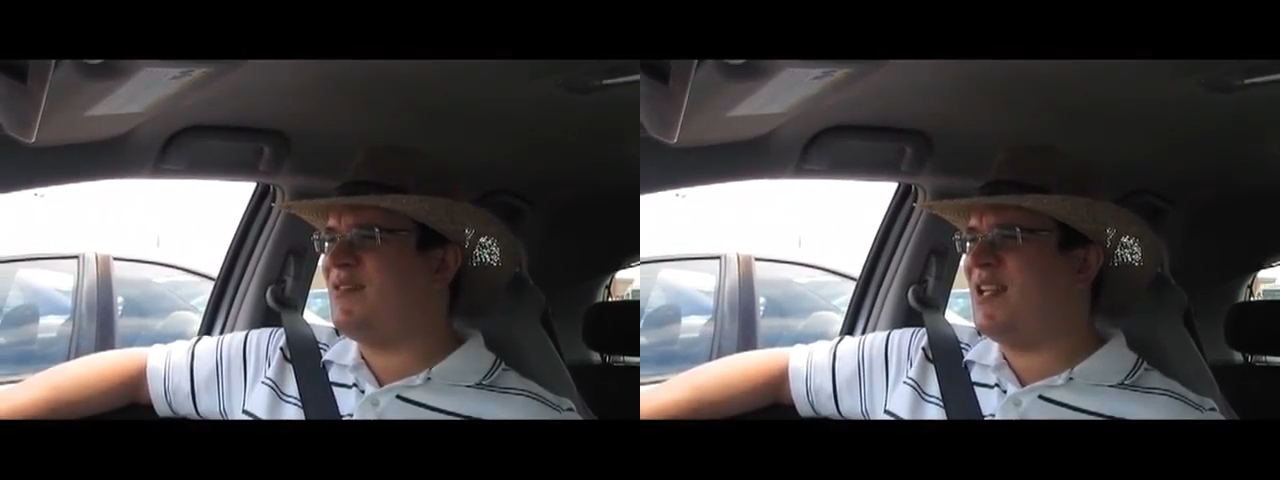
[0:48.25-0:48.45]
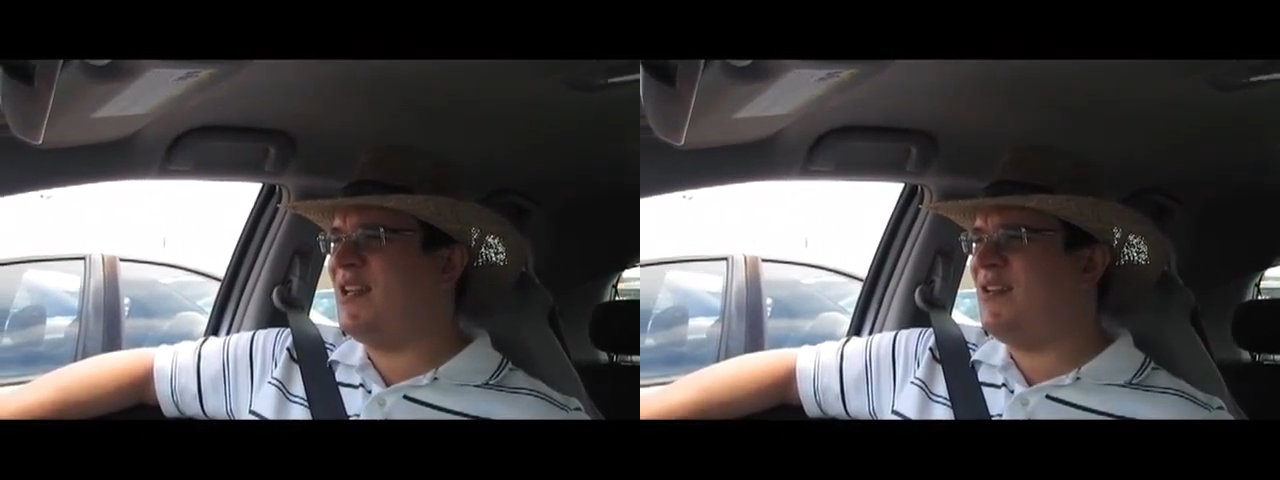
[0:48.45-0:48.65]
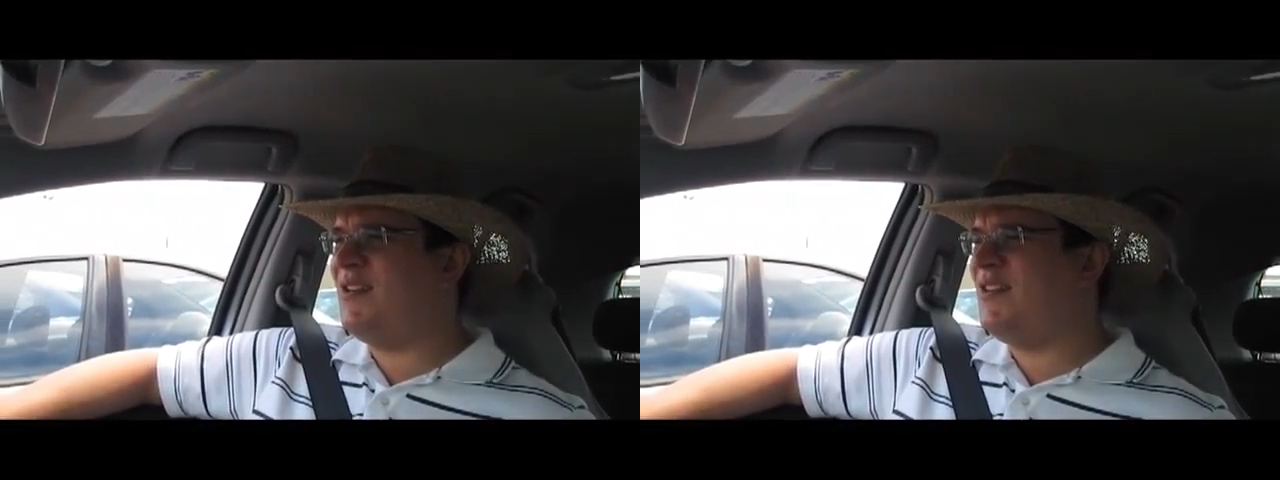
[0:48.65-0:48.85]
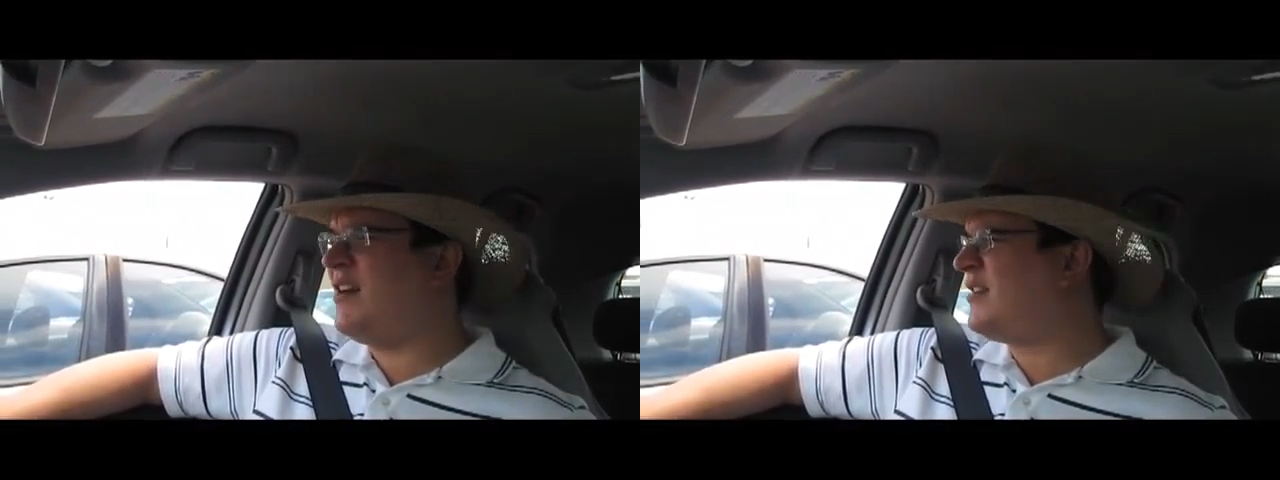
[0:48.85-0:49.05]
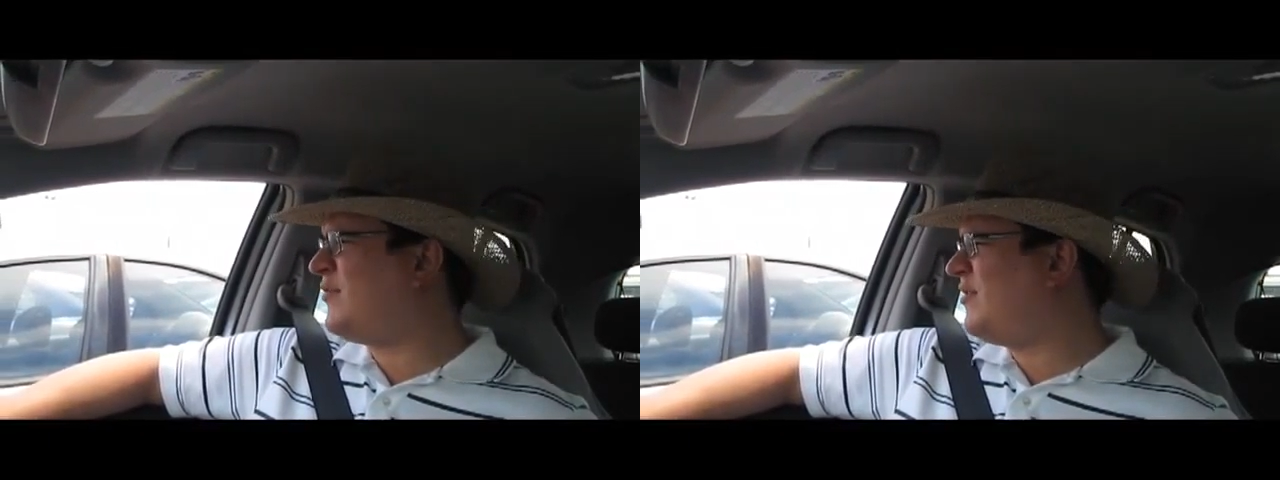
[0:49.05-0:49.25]
they
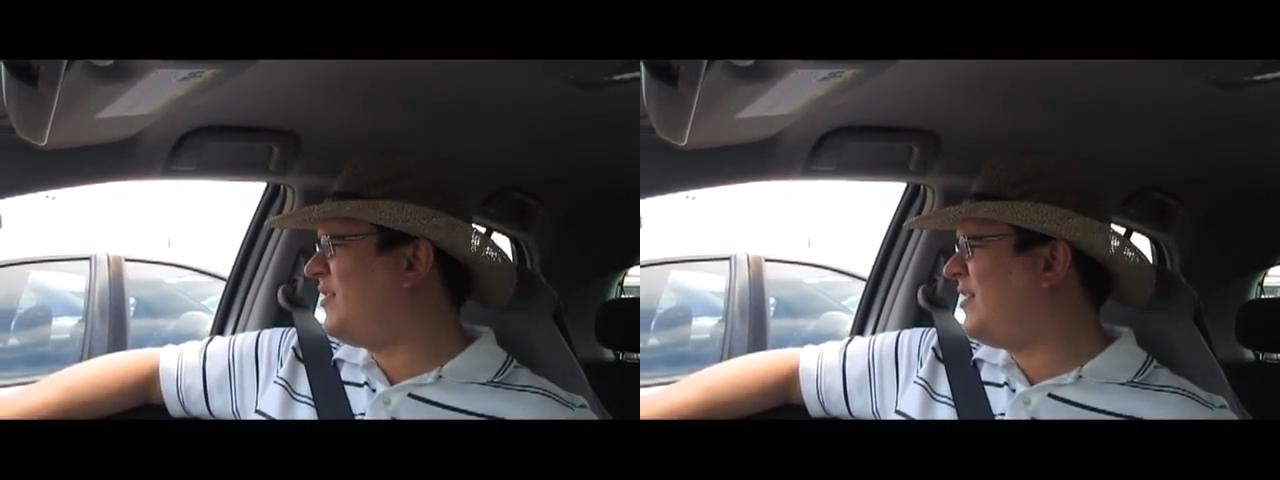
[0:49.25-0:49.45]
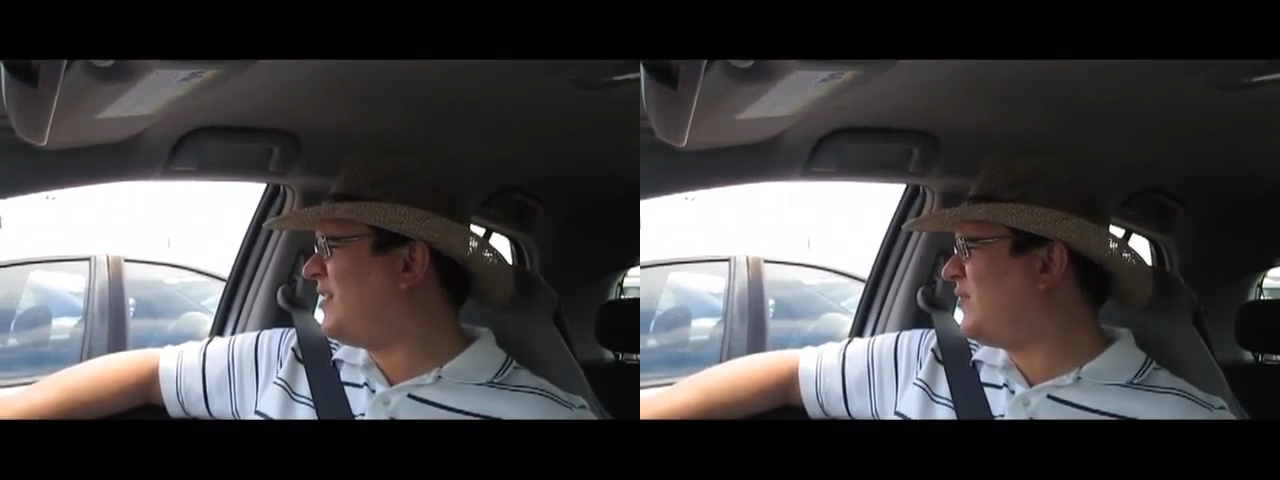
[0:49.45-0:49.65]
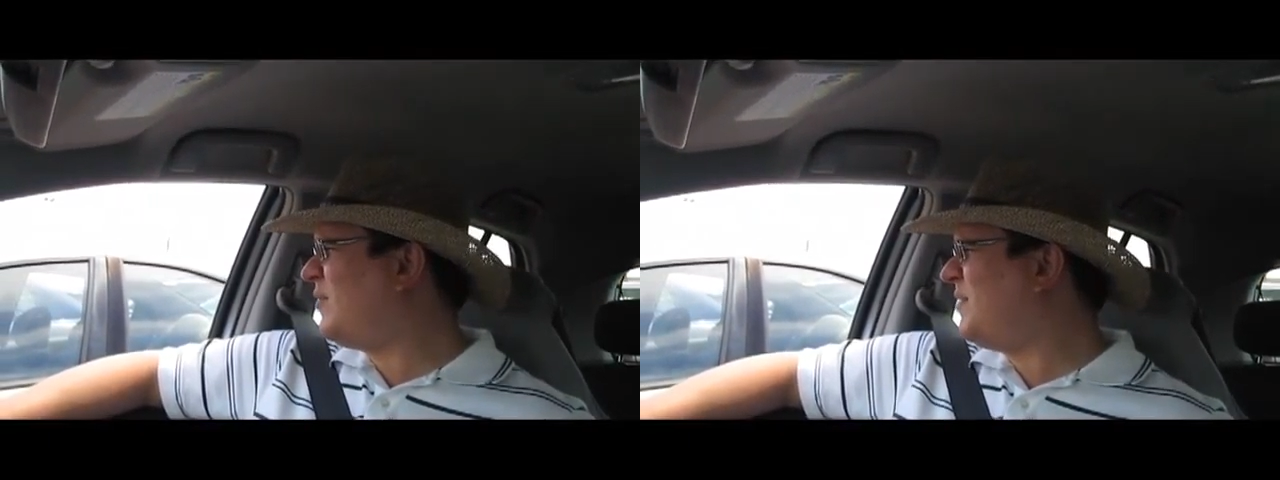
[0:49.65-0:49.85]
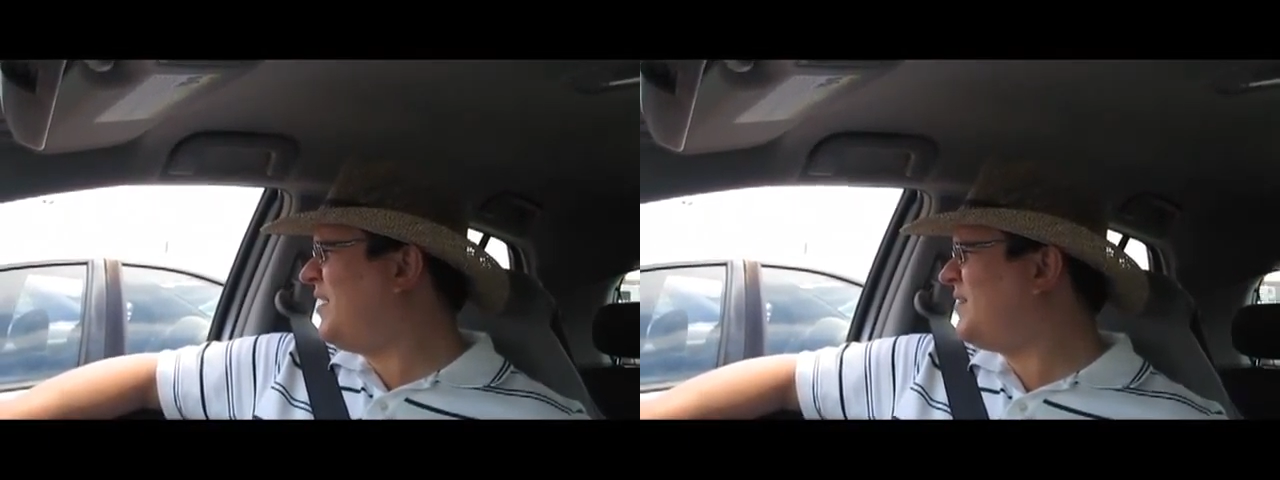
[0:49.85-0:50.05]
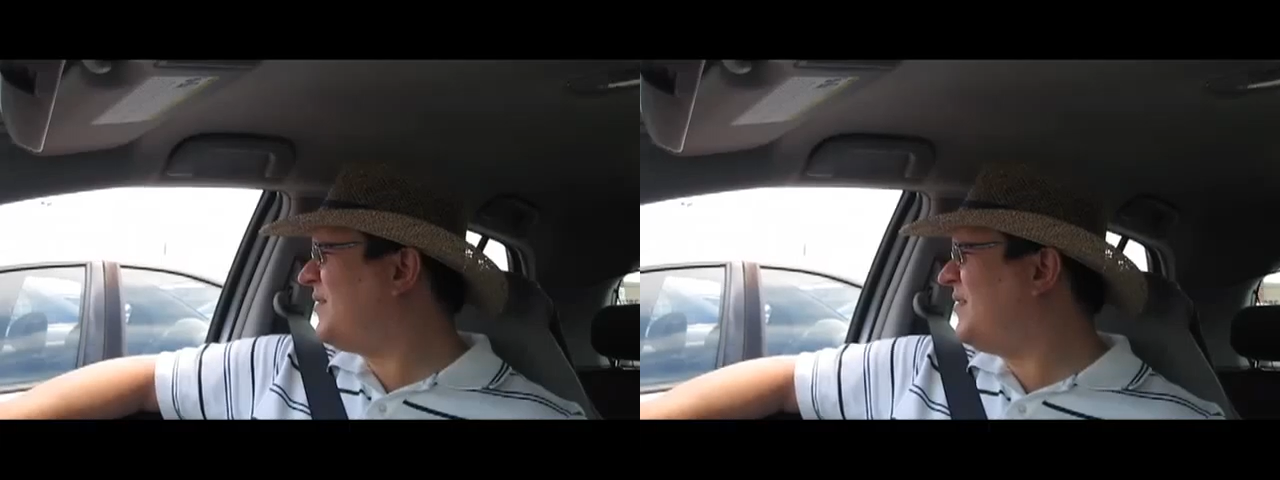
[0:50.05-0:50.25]
got to
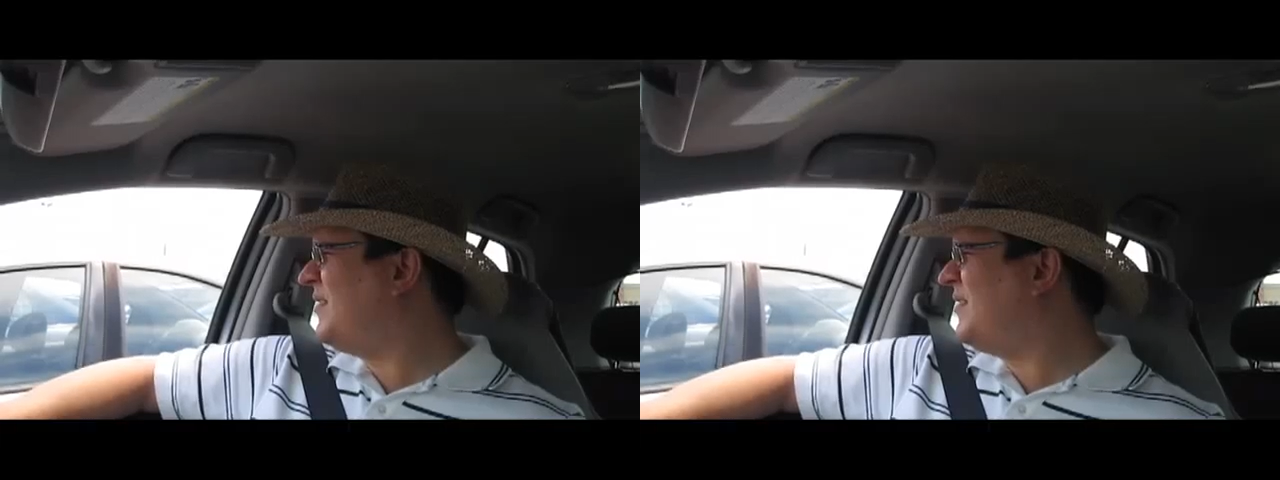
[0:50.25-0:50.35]
replace her.